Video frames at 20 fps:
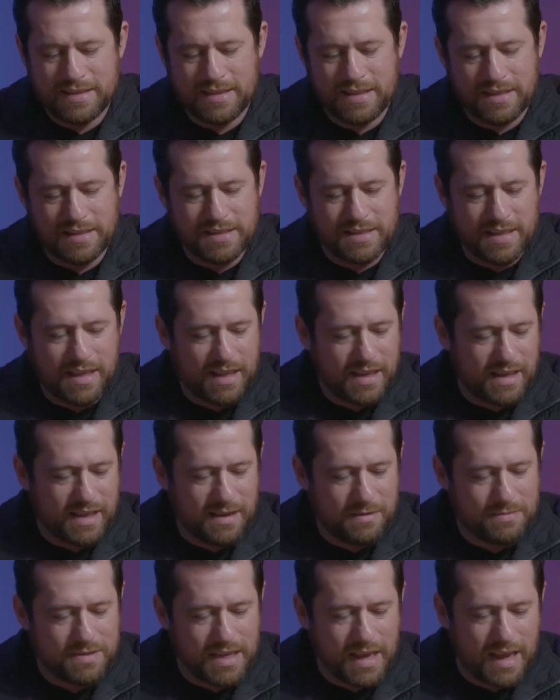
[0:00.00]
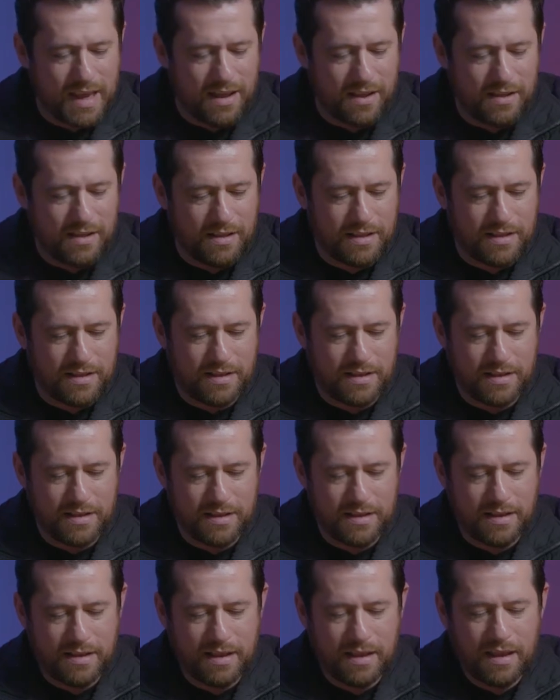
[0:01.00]
this thing comes out.
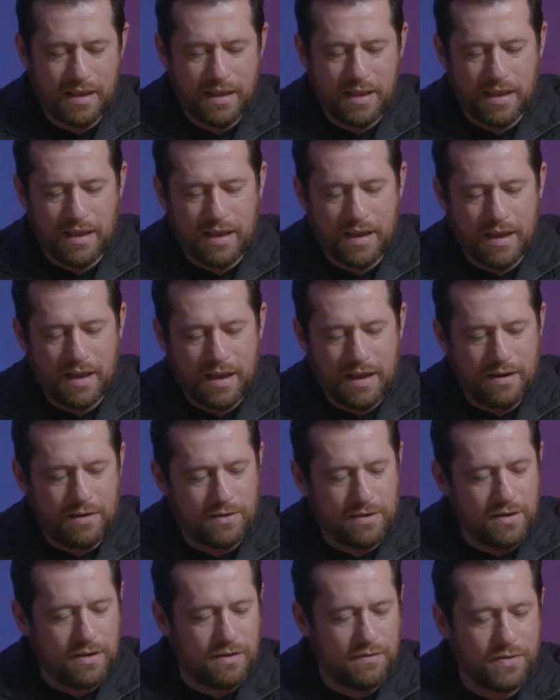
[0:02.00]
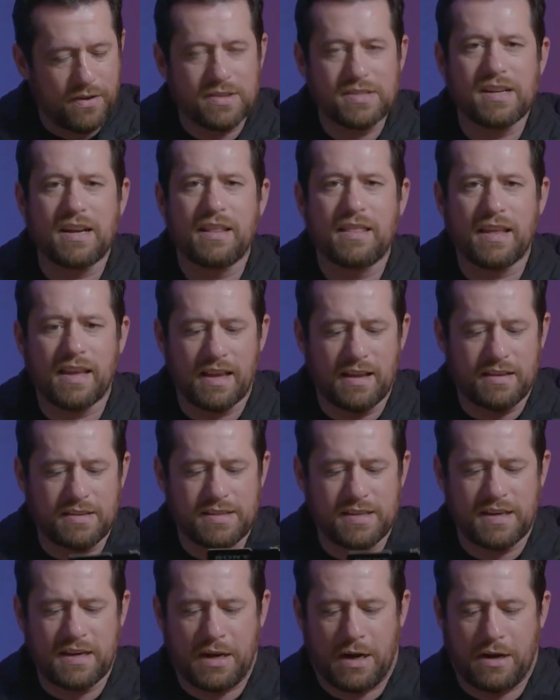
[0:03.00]
I don't know if there's anything
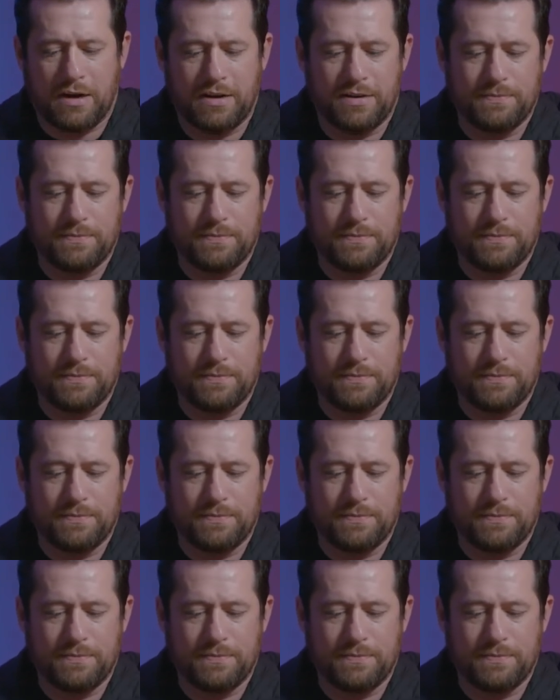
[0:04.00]
else in here.